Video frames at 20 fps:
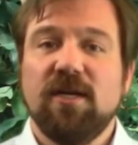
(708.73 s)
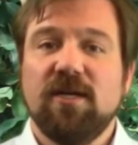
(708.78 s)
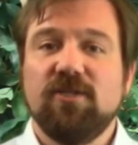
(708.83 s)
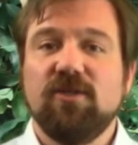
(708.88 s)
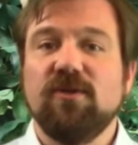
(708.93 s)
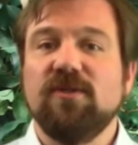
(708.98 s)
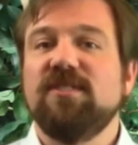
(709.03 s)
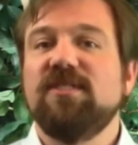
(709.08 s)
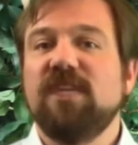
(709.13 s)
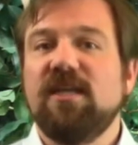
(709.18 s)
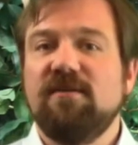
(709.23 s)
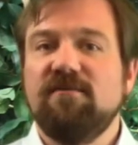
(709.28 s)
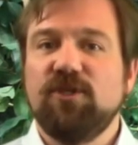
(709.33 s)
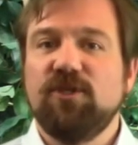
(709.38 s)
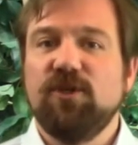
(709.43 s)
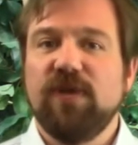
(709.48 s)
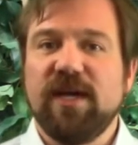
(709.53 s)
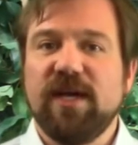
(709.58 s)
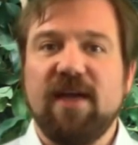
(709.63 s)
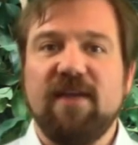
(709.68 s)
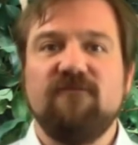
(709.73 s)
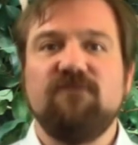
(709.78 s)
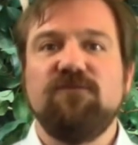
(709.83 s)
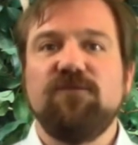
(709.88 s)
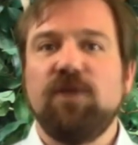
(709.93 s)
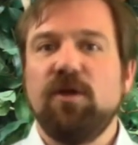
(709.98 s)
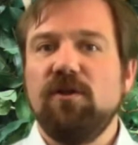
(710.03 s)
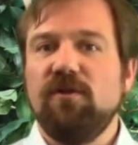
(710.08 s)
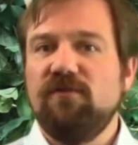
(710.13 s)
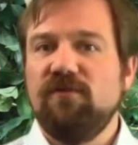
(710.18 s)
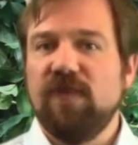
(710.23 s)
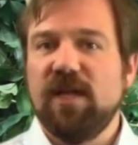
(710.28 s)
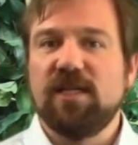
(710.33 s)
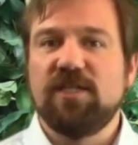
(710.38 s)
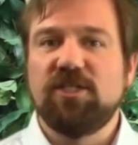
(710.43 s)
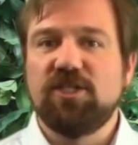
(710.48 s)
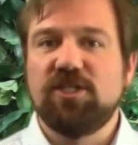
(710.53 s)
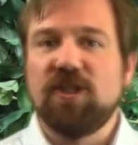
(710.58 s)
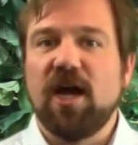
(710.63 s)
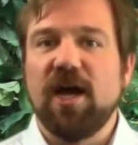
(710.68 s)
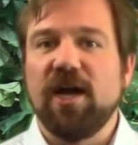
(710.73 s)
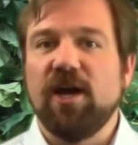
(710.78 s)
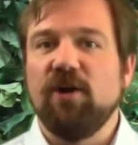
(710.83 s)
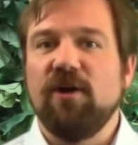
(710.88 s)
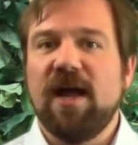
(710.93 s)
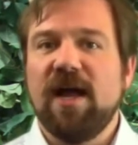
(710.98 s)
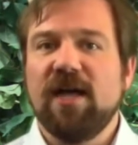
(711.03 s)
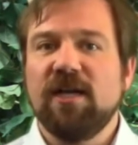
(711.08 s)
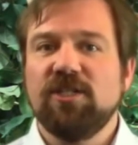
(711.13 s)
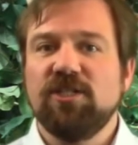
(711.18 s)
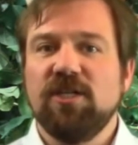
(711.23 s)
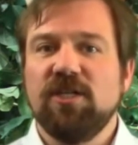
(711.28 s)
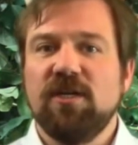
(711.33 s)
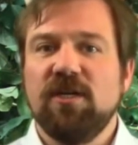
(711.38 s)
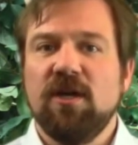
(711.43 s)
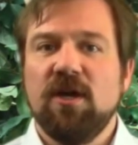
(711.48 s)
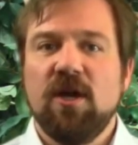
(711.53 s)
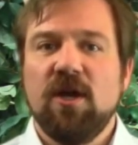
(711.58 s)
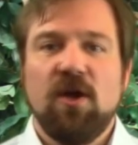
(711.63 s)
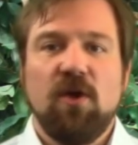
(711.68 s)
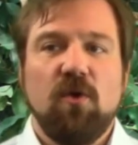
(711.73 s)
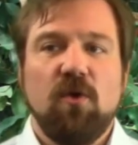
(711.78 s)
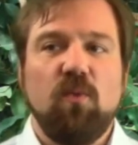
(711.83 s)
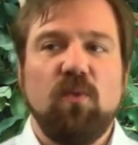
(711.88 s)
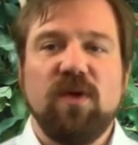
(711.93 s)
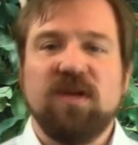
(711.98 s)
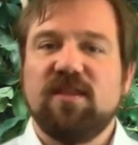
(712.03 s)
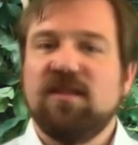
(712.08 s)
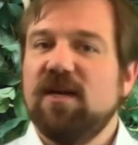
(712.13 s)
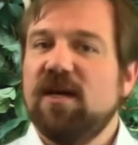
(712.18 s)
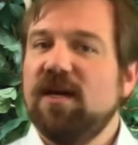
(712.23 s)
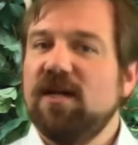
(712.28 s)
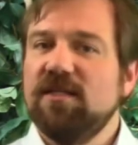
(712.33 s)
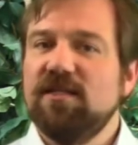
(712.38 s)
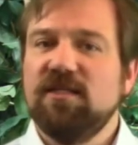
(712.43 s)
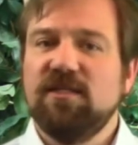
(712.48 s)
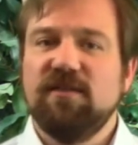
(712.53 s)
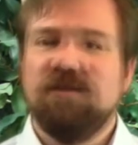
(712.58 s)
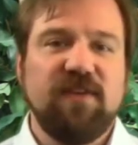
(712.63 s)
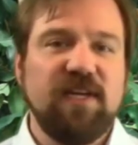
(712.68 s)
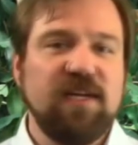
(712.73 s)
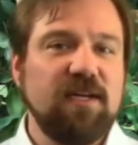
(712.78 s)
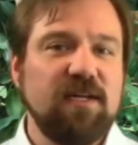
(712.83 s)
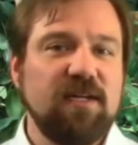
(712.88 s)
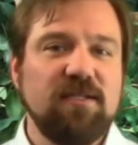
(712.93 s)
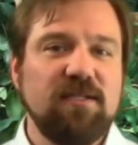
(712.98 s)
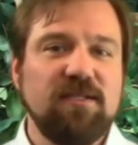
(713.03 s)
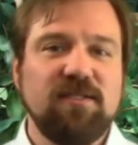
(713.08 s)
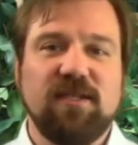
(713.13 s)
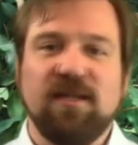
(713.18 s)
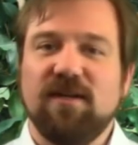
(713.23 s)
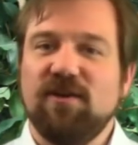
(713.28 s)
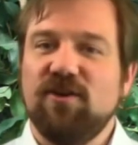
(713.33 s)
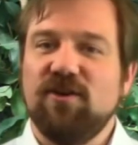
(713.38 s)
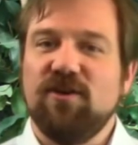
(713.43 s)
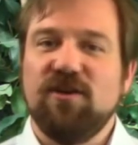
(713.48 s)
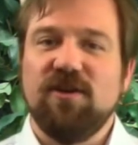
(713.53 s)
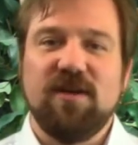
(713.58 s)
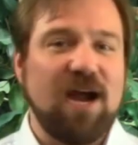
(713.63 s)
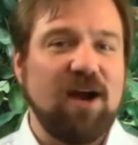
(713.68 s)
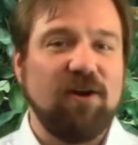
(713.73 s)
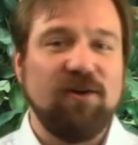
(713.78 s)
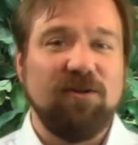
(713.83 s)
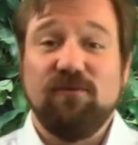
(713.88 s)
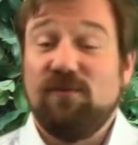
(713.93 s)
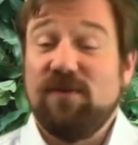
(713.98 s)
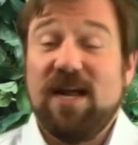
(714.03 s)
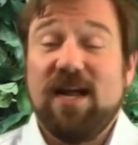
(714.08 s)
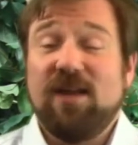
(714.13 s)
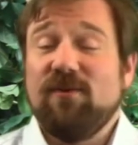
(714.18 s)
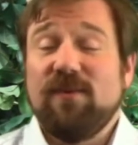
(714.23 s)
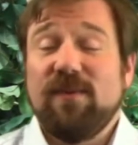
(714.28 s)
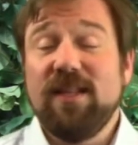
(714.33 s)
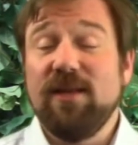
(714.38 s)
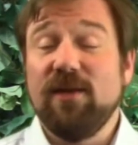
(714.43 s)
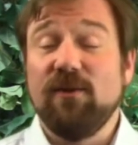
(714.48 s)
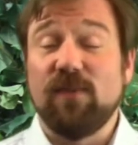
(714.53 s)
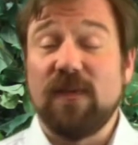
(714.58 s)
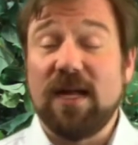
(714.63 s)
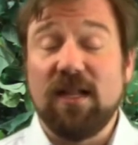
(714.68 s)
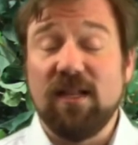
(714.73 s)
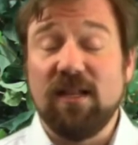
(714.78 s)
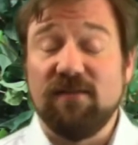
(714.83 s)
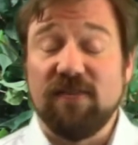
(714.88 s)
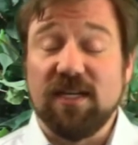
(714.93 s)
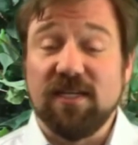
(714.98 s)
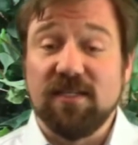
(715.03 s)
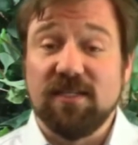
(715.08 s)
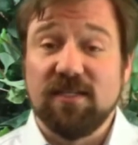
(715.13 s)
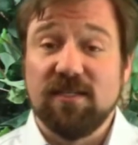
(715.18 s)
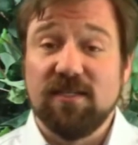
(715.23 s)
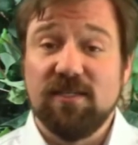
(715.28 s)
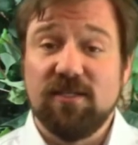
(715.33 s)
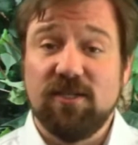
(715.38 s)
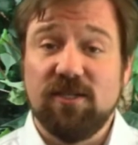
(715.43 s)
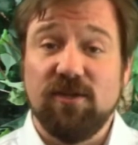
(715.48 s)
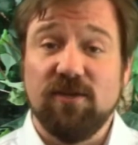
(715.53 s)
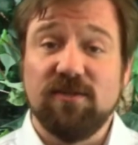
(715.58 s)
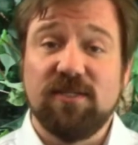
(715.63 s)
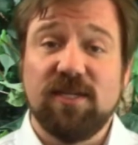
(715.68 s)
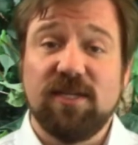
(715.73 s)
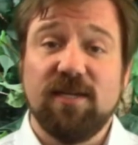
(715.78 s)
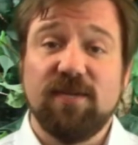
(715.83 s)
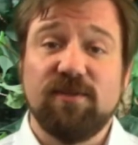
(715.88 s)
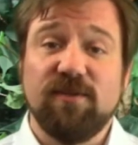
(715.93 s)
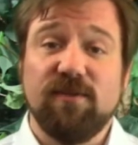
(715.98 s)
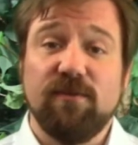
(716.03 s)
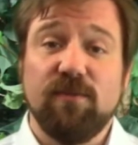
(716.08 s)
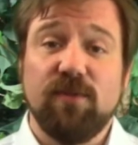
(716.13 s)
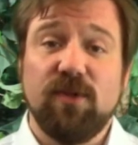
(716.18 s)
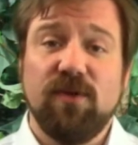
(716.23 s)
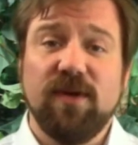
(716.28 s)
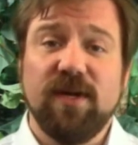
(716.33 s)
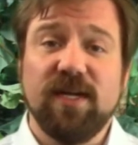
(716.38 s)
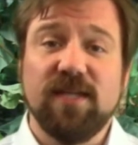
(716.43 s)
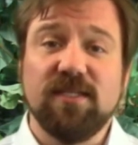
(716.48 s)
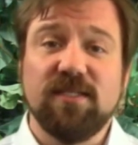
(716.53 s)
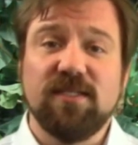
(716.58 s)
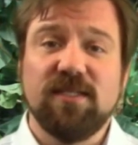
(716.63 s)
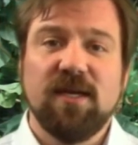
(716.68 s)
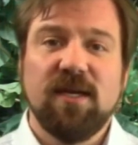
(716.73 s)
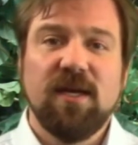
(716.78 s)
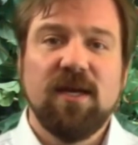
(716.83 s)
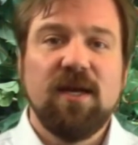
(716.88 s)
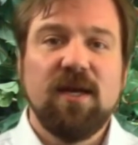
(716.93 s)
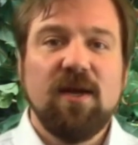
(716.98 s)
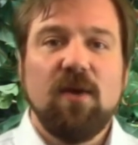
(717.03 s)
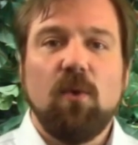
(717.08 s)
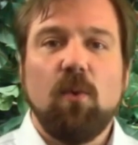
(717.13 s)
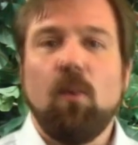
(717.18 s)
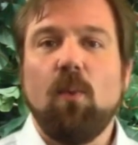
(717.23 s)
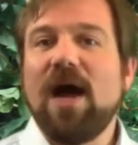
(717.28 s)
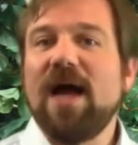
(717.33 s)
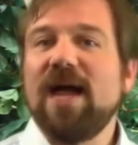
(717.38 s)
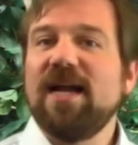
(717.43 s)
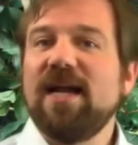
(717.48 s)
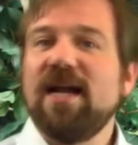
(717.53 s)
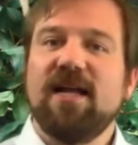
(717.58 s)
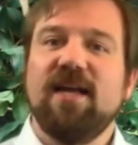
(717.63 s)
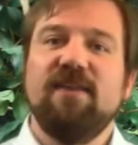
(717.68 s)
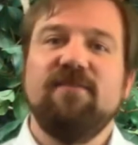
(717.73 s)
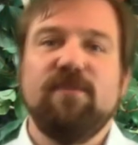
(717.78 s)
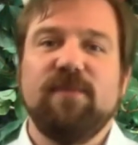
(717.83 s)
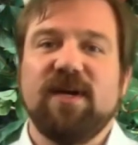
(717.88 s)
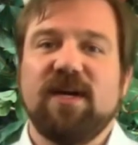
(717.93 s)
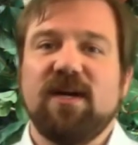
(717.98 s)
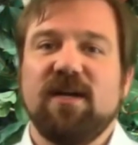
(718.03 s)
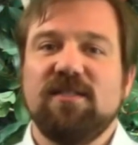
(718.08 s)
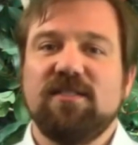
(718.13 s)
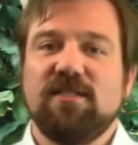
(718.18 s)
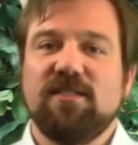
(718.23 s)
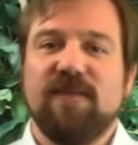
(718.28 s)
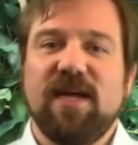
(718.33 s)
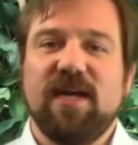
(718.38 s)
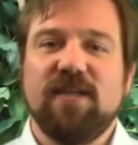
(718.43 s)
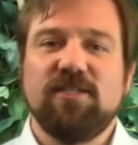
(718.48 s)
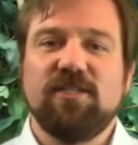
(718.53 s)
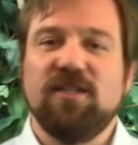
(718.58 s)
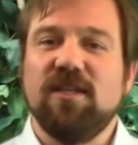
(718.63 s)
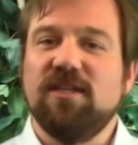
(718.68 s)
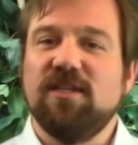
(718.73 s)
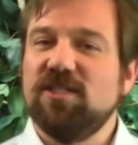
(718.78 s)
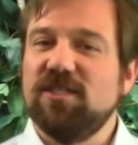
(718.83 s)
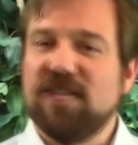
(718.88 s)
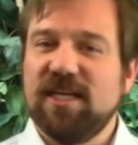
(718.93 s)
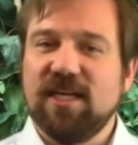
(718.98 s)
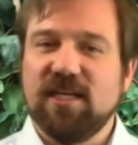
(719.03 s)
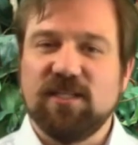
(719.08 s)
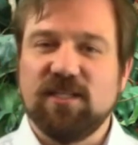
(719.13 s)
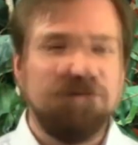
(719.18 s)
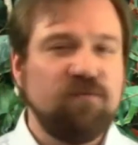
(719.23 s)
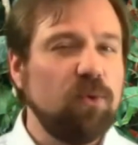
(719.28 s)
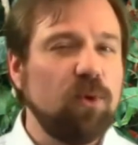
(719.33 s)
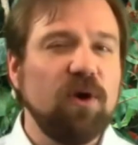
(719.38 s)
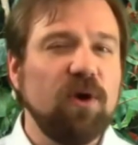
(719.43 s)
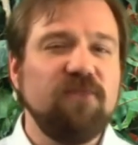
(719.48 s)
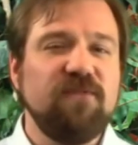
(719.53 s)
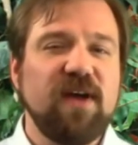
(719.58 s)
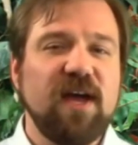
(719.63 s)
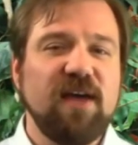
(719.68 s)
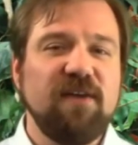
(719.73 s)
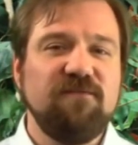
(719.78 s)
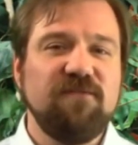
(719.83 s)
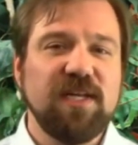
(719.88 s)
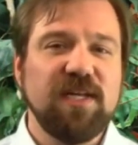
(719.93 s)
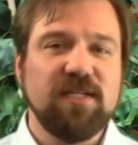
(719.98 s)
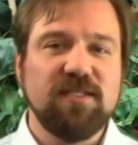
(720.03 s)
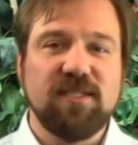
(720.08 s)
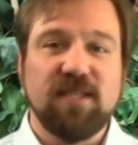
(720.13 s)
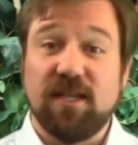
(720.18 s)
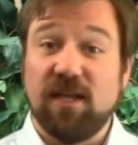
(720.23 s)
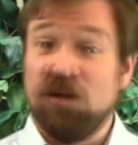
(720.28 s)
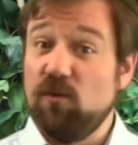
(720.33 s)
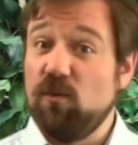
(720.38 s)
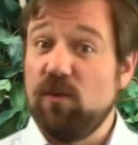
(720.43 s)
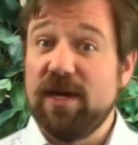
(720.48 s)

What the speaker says: So instead of doing a full-fledged hire action with tons of fields that are not really relevant to those types of employees, why not give them a custom action that just has 4 or 5 fields that they